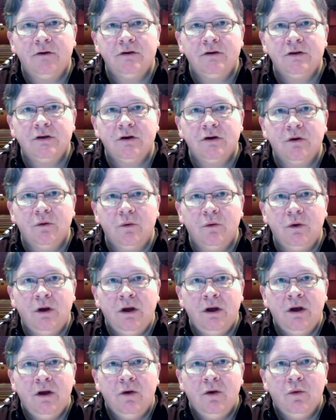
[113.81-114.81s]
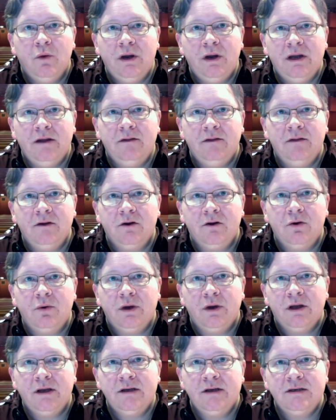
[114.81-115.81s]
So we did the
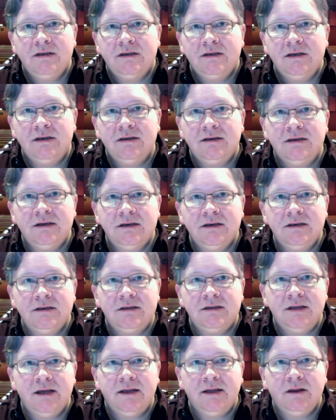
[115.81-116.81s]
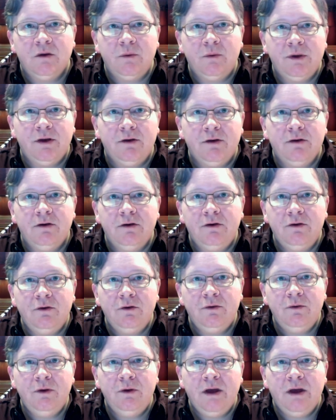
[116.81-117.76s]
quickest, easiest thing that we could do,